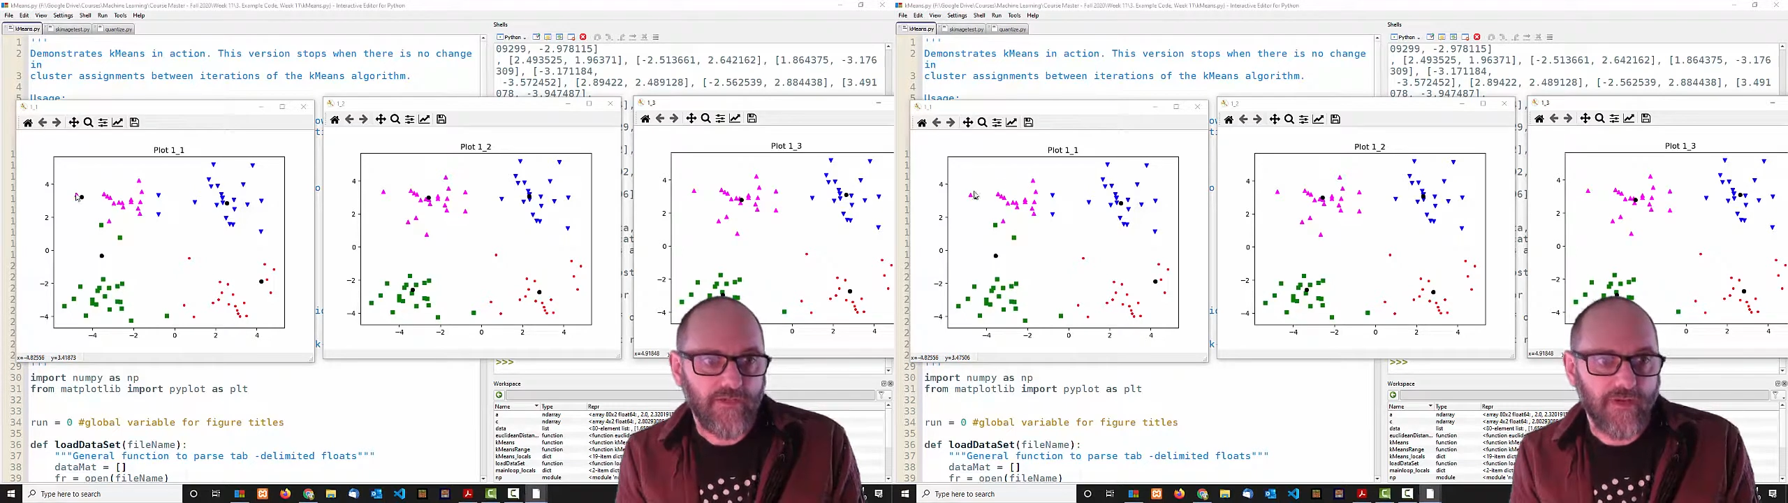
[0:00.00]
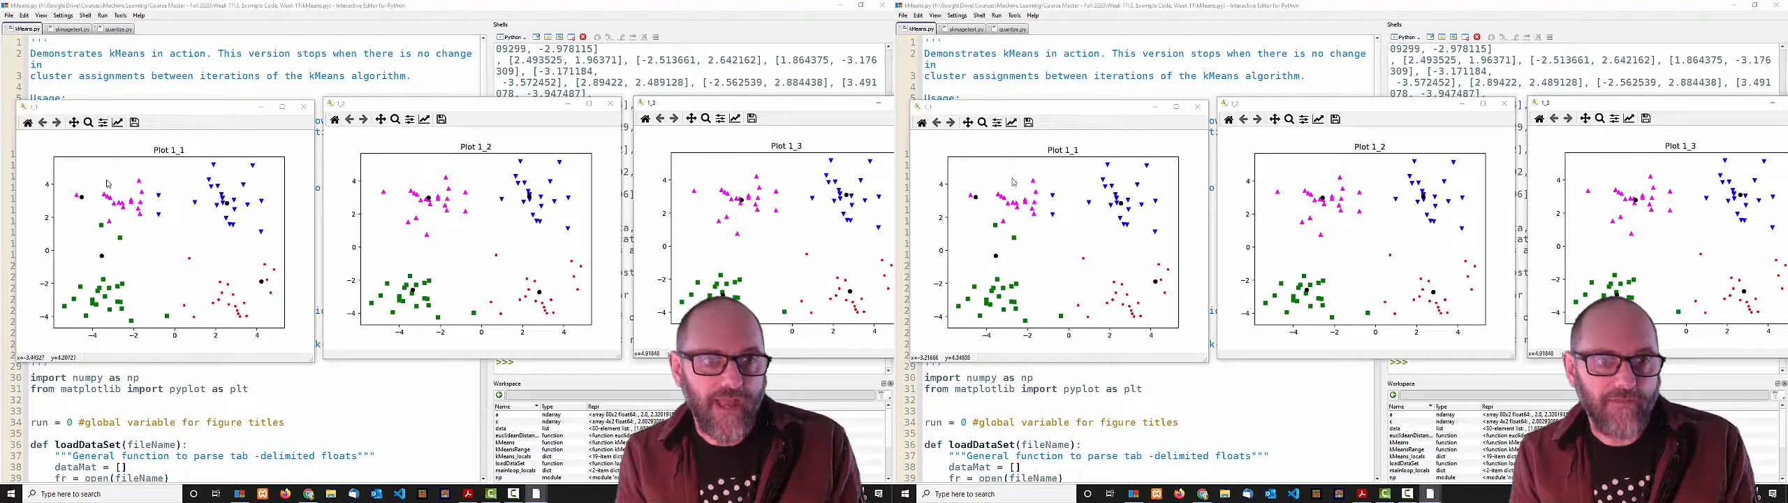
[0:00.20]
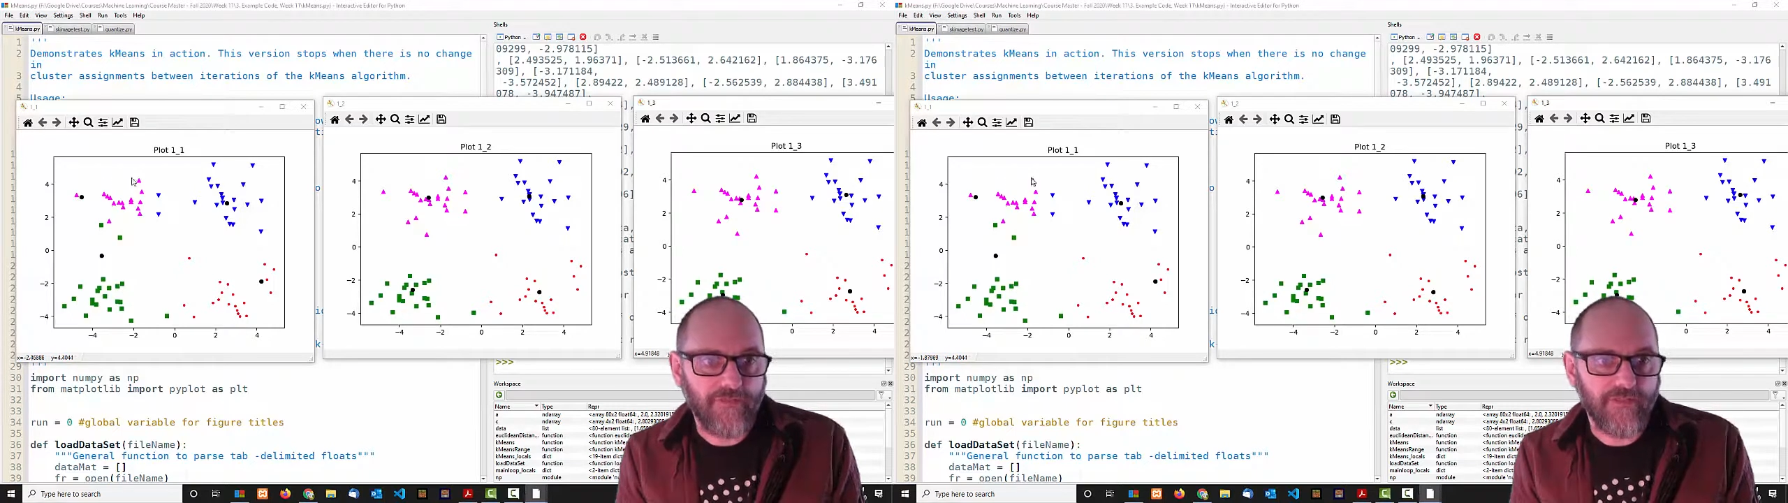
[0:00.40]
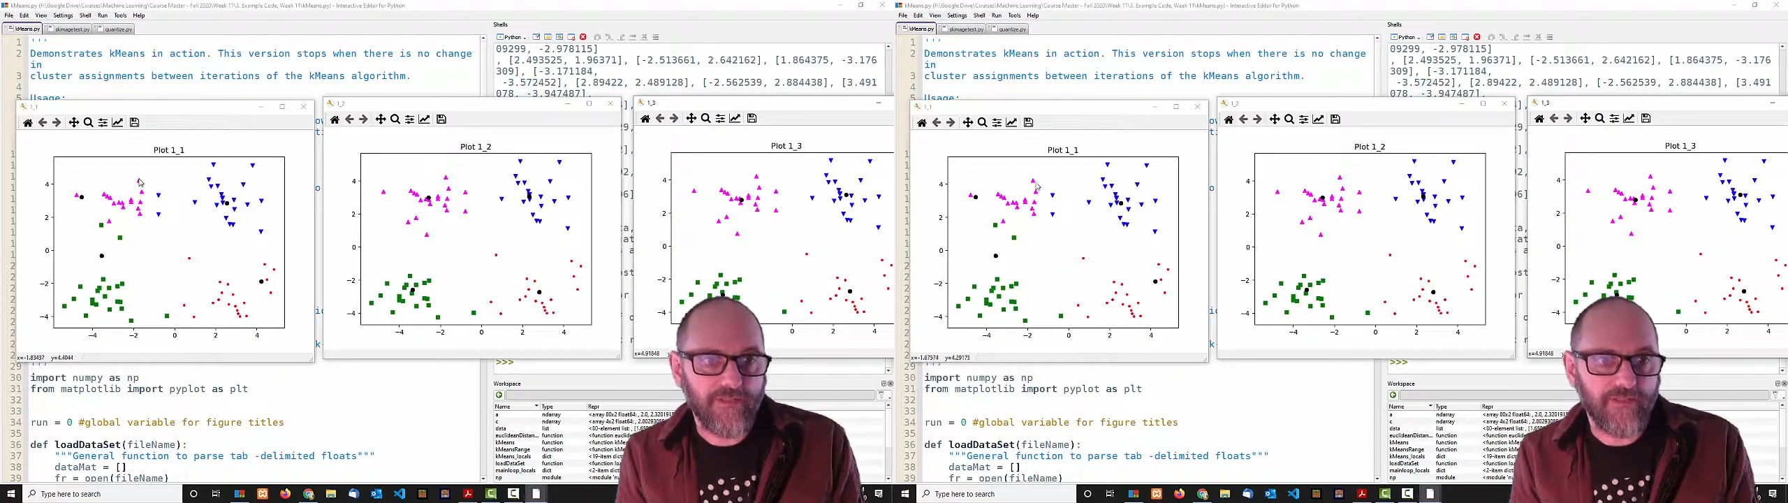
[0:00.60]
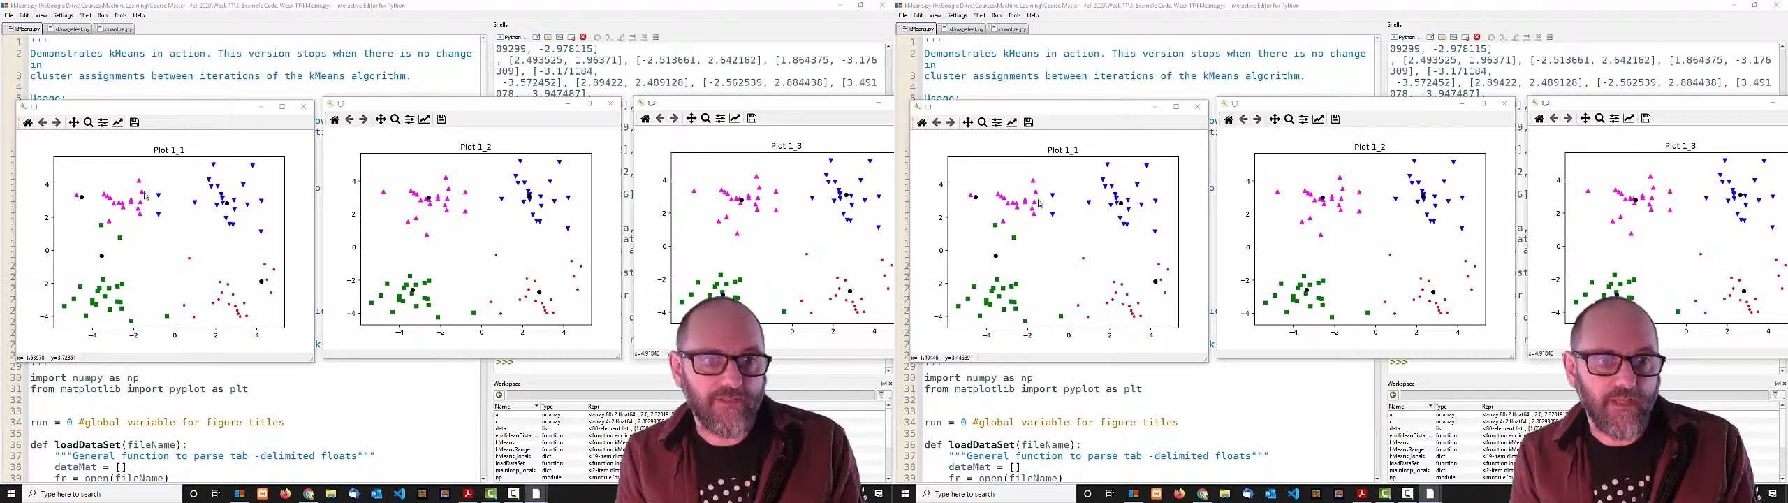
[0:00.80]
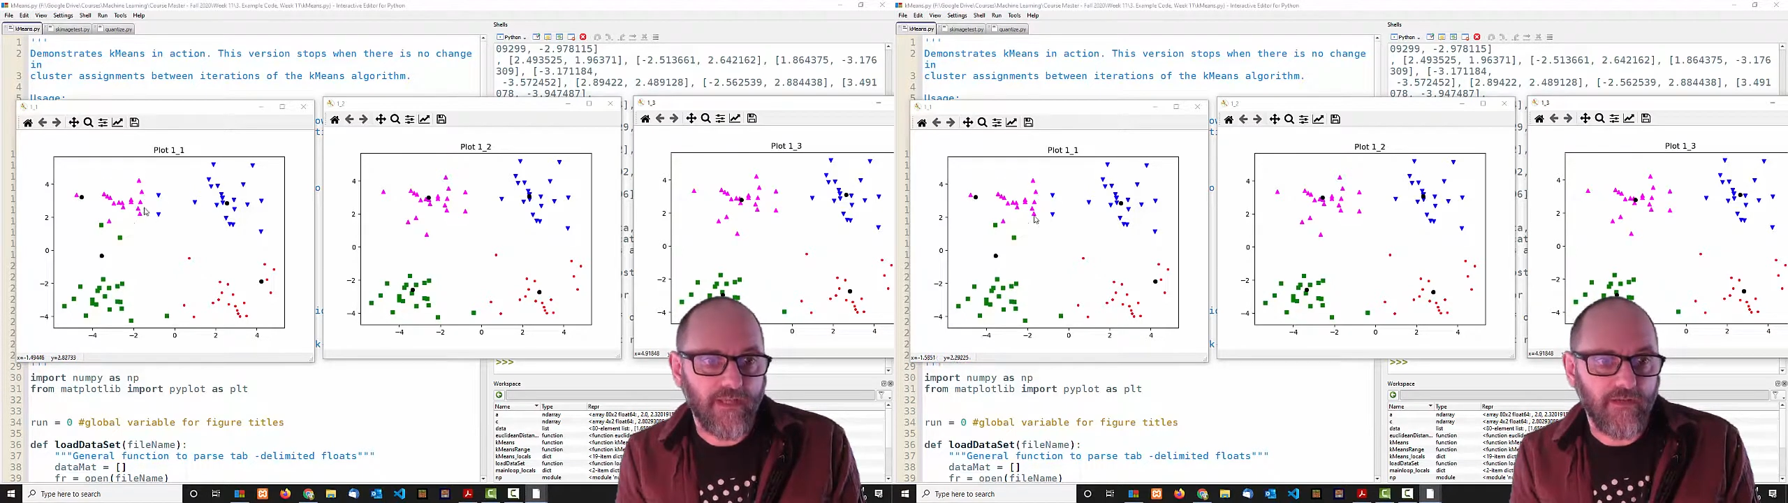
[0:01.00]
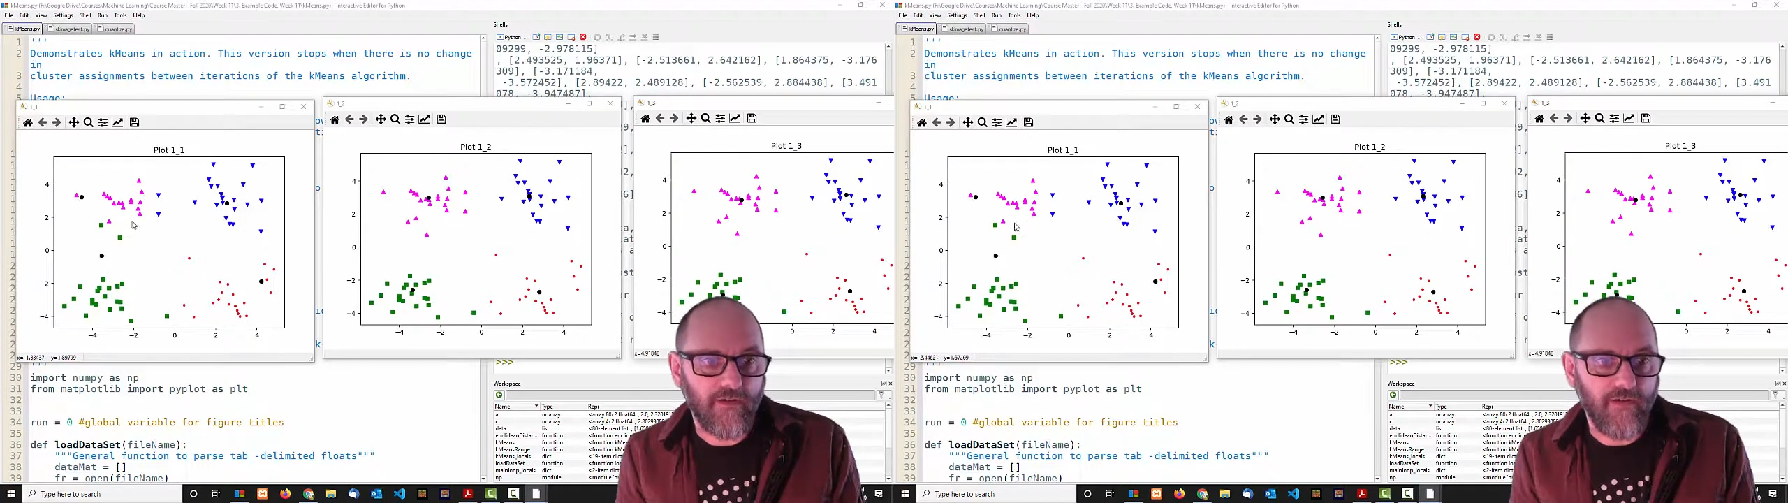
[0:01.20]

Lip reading: So after it's assigned